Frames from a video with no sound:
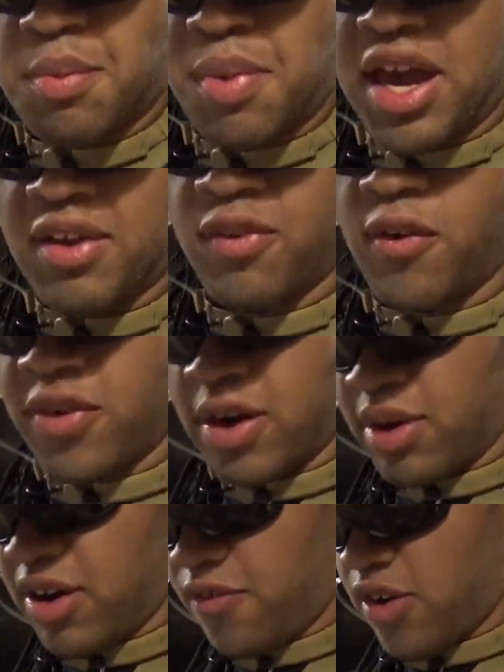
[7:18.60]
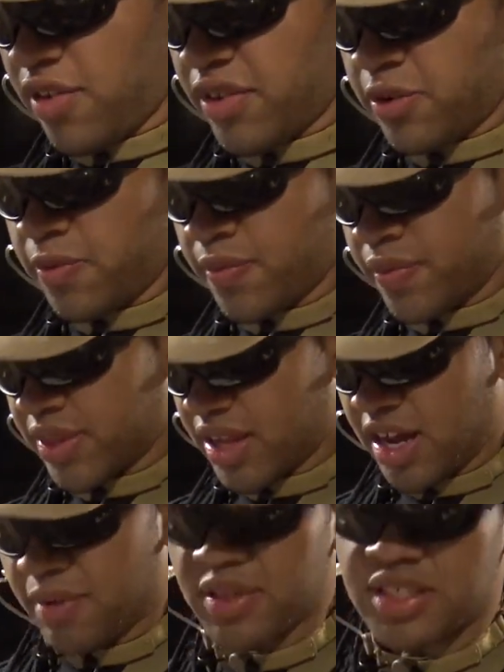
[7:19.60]
painful for anyone in front of you.
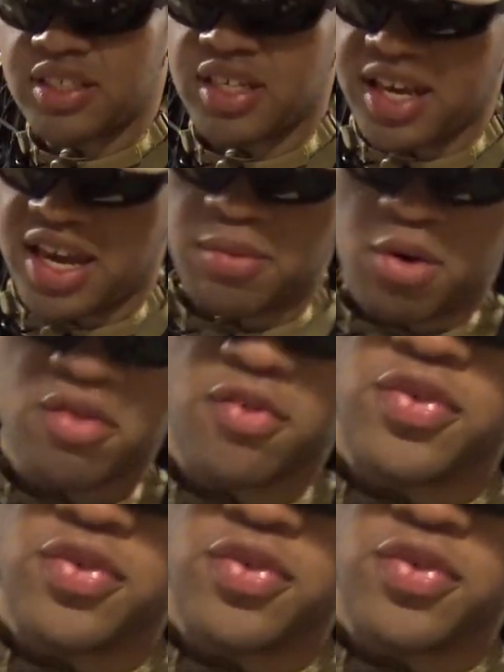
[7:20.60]
This is, again, more of a